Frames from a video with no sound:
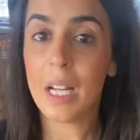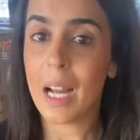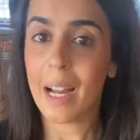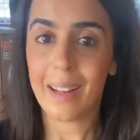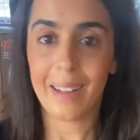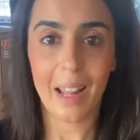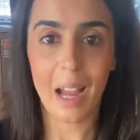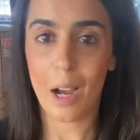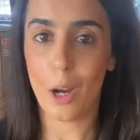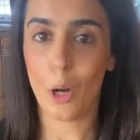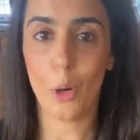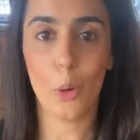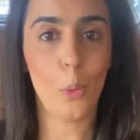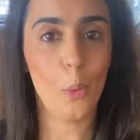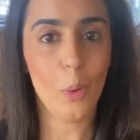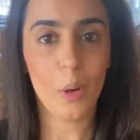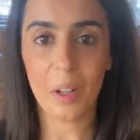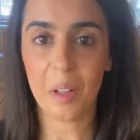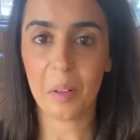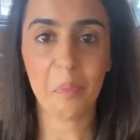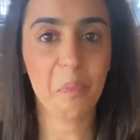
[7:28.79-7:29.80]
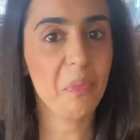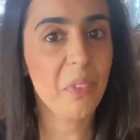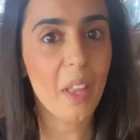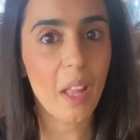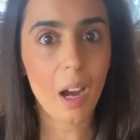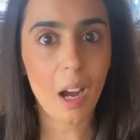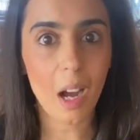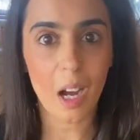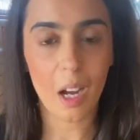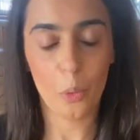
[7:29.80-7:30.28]
Now,
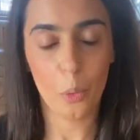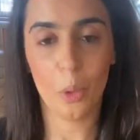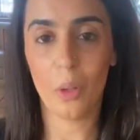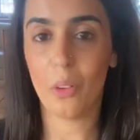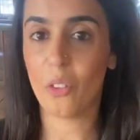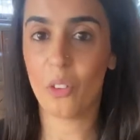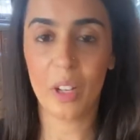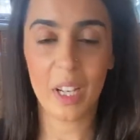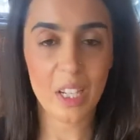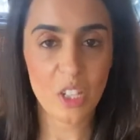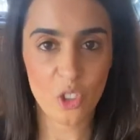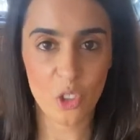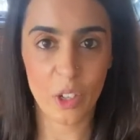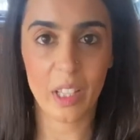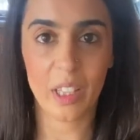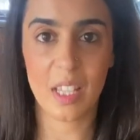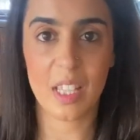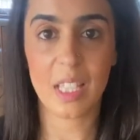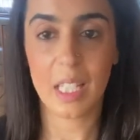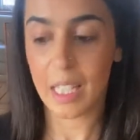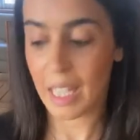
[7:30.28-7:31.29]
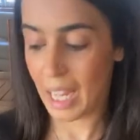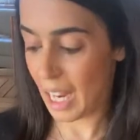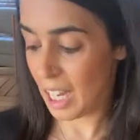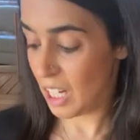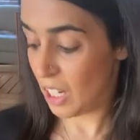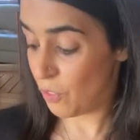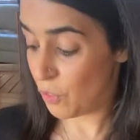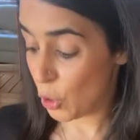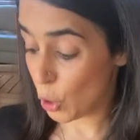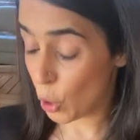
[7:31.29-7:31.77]
I will reiterate this again.
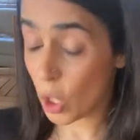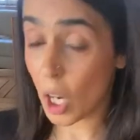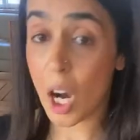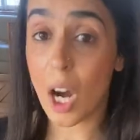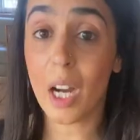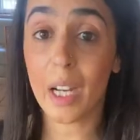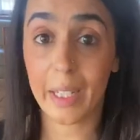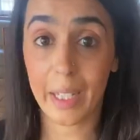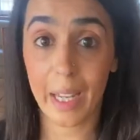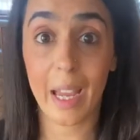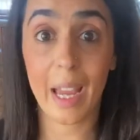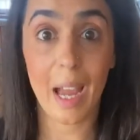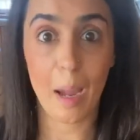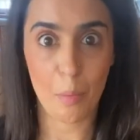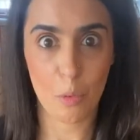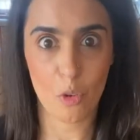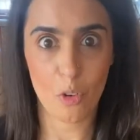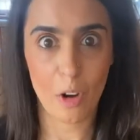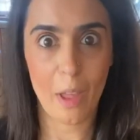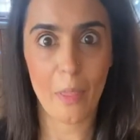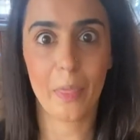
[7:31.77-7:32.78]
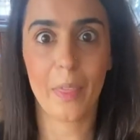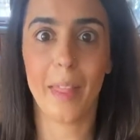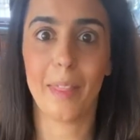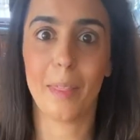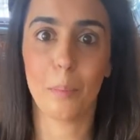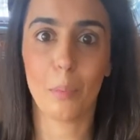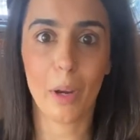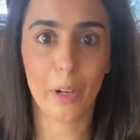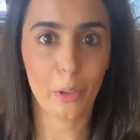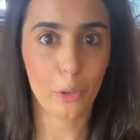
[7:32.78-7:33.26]
If you can't get amaranth and
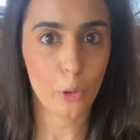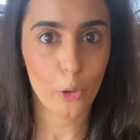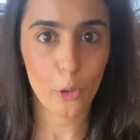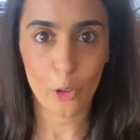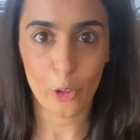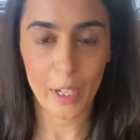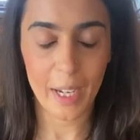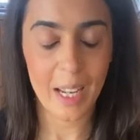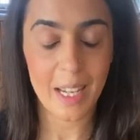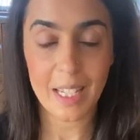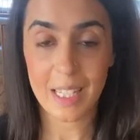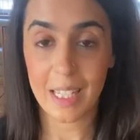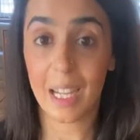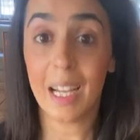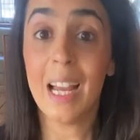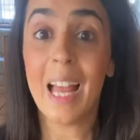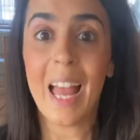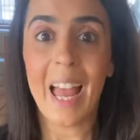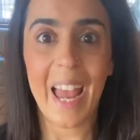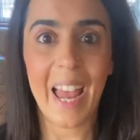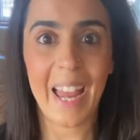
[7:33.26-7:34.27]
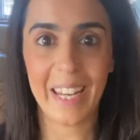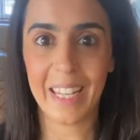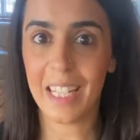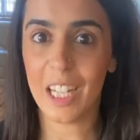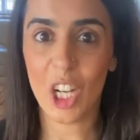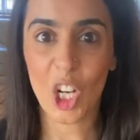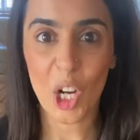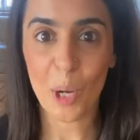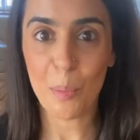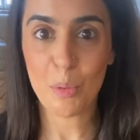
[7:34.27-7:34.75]
micro coriander, any
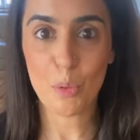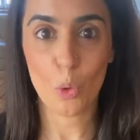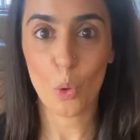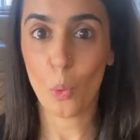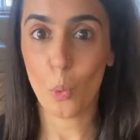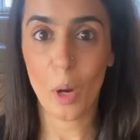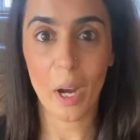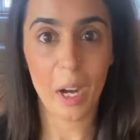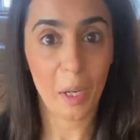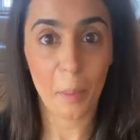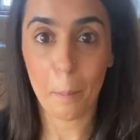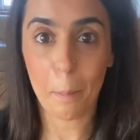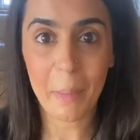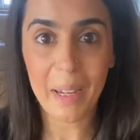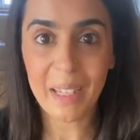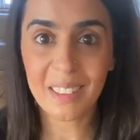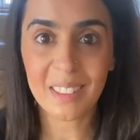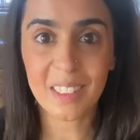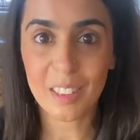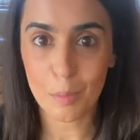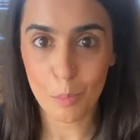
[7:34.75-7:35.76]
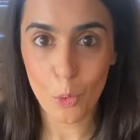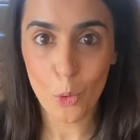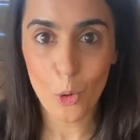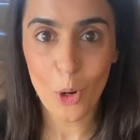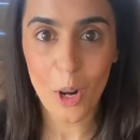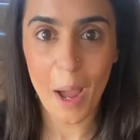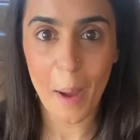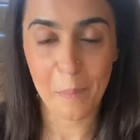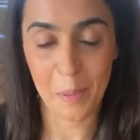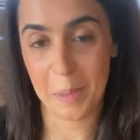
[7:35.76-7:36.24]
herbs will work. Mix them all
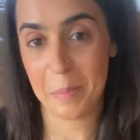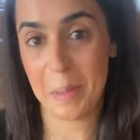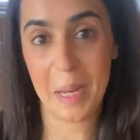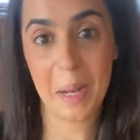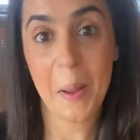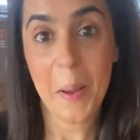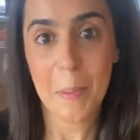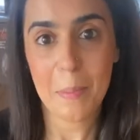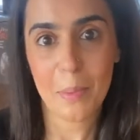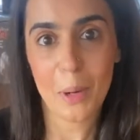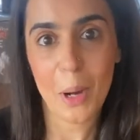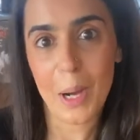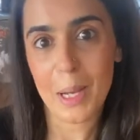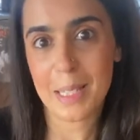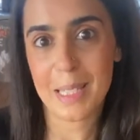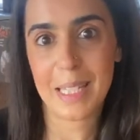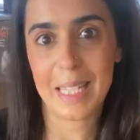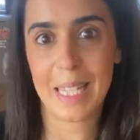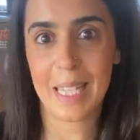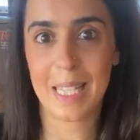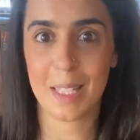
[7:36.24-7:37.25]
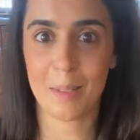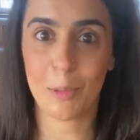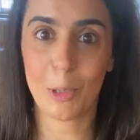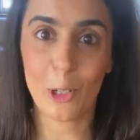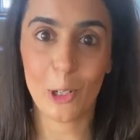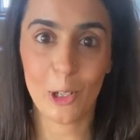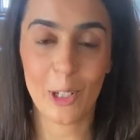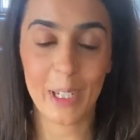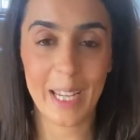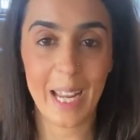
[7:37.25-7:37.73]
up. I mean, parsley, some
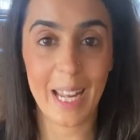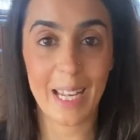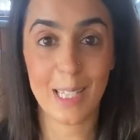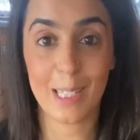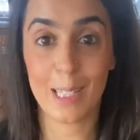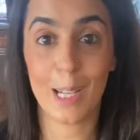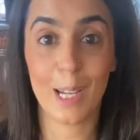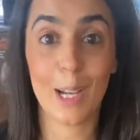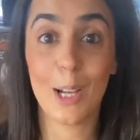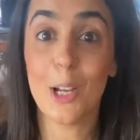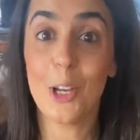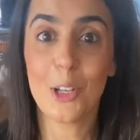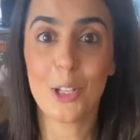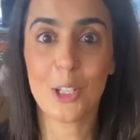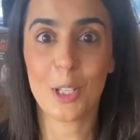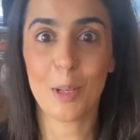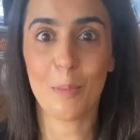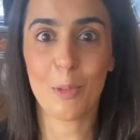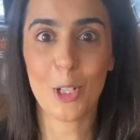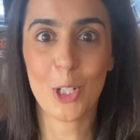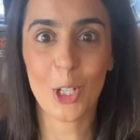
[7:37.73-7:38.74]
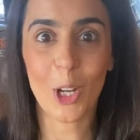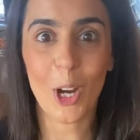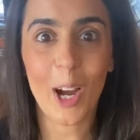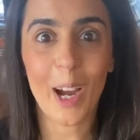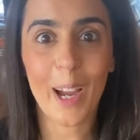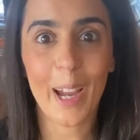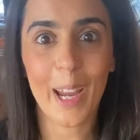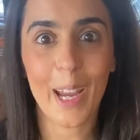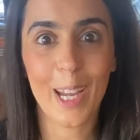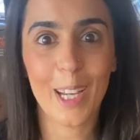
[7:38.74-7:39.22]
coriander, some
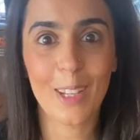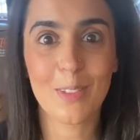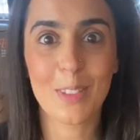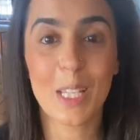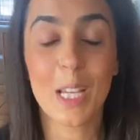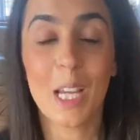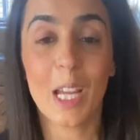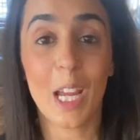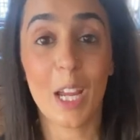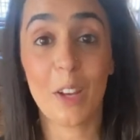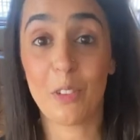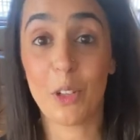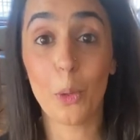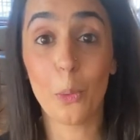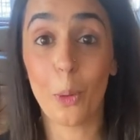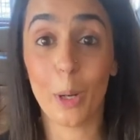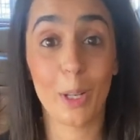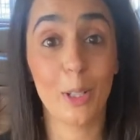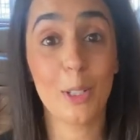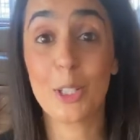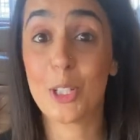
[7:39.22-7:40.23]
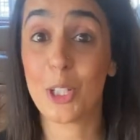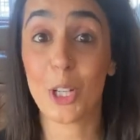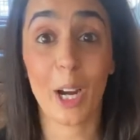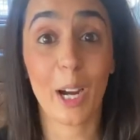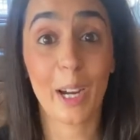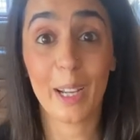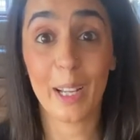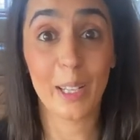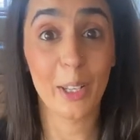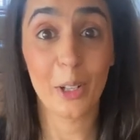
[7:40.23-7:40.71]
chives. If you want to
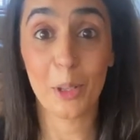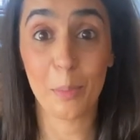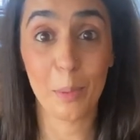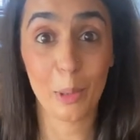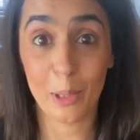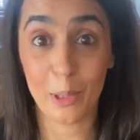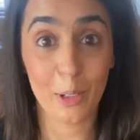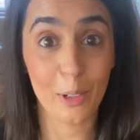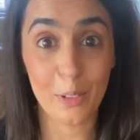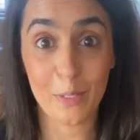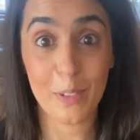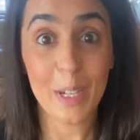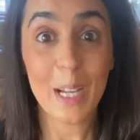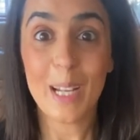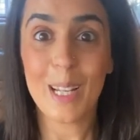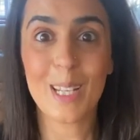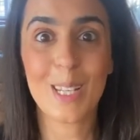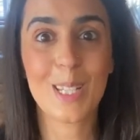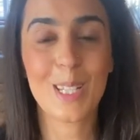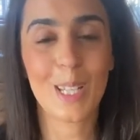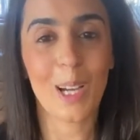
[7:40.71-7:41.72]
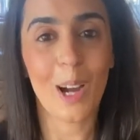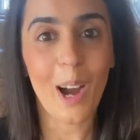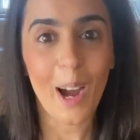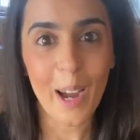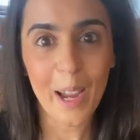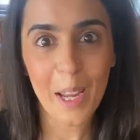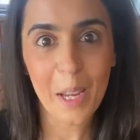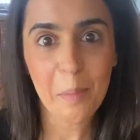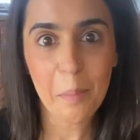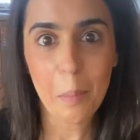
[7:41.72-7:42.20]
chuck a little bit of
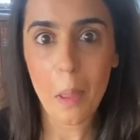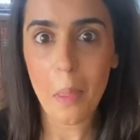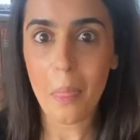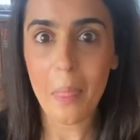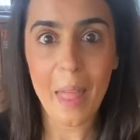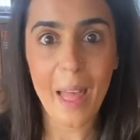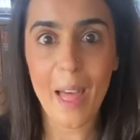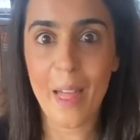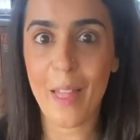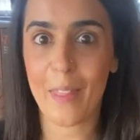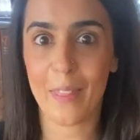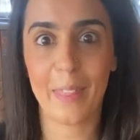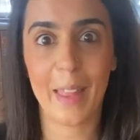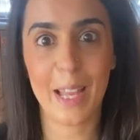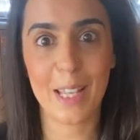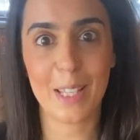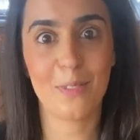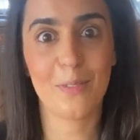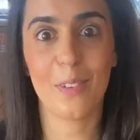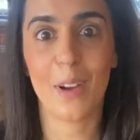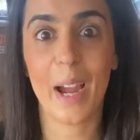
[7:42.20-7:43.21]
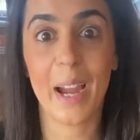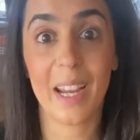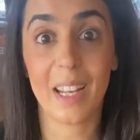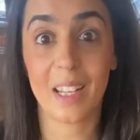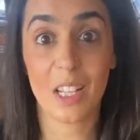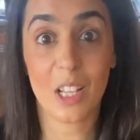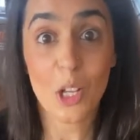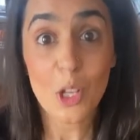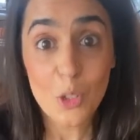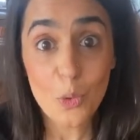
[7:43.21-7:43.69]
thyme in there, and that's
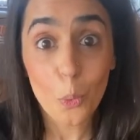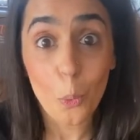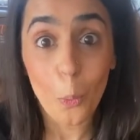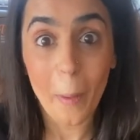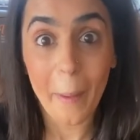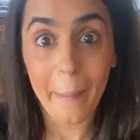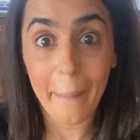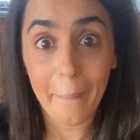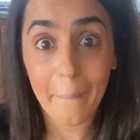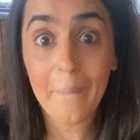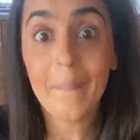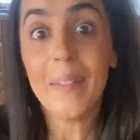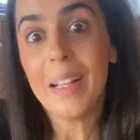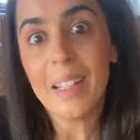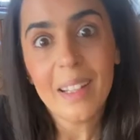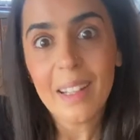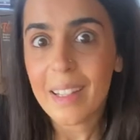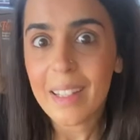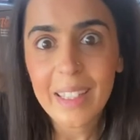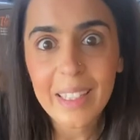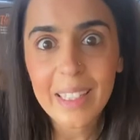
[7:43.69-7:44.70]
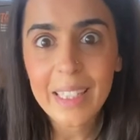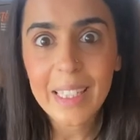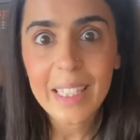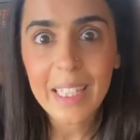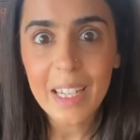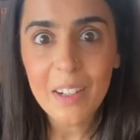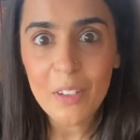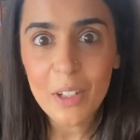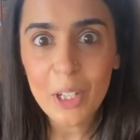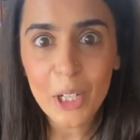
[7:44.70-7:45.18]
fine as well.
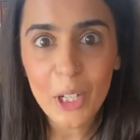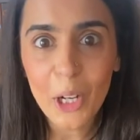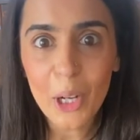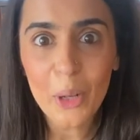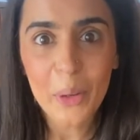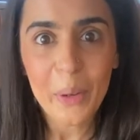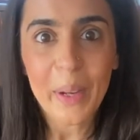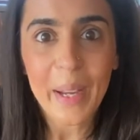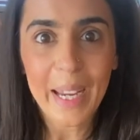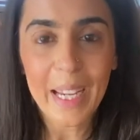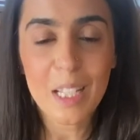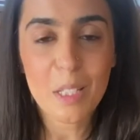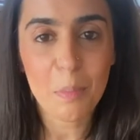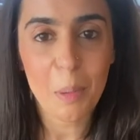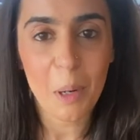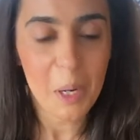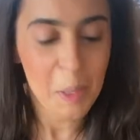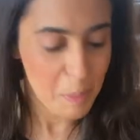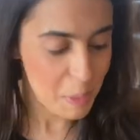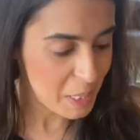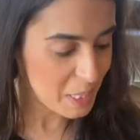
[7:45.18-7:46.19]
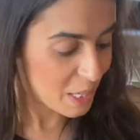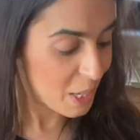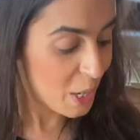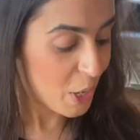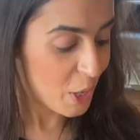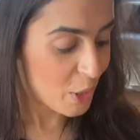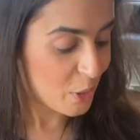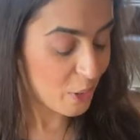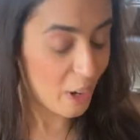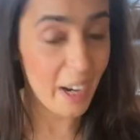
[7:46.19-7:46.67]
Give it a go. Experiment.
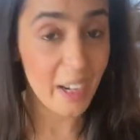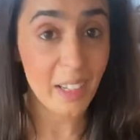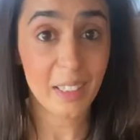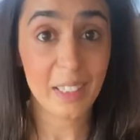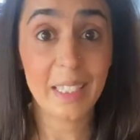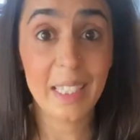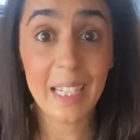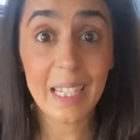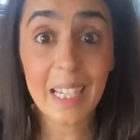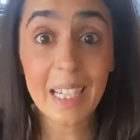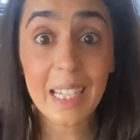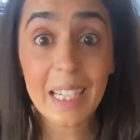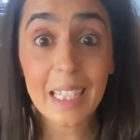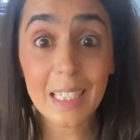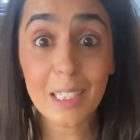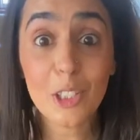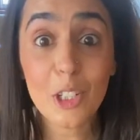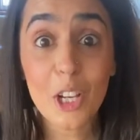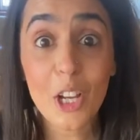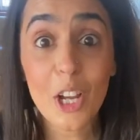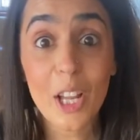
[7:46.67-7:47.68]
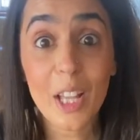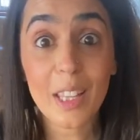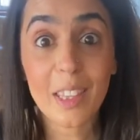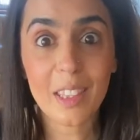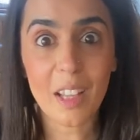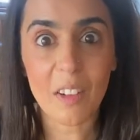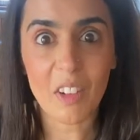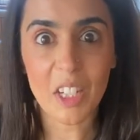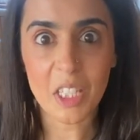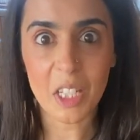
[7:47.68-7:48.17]
Right,
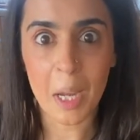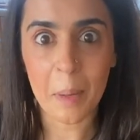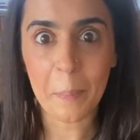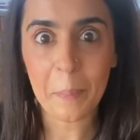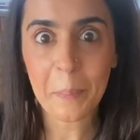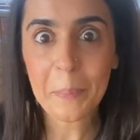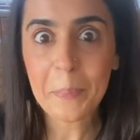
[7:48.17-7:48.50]
tawa time.